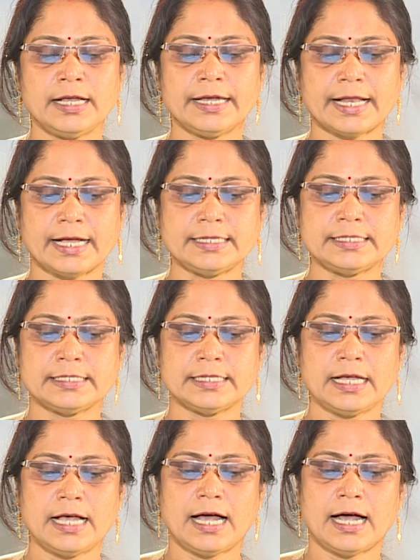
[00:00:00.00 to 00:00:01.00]
rise,
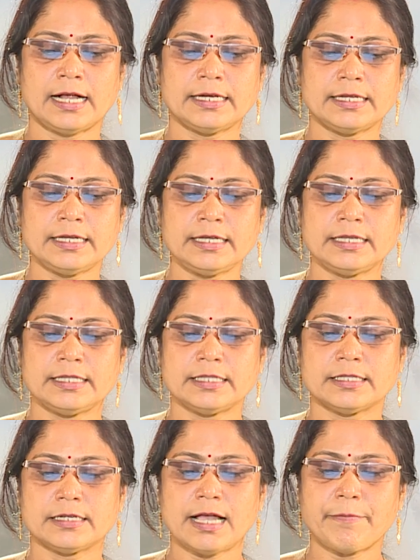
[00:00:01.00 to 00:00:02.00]
and
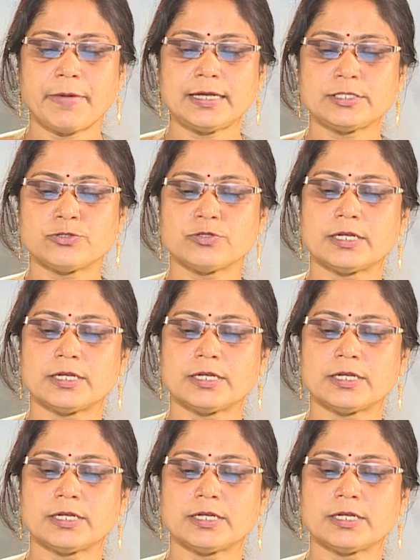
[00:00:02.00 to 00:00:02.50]
the damage to the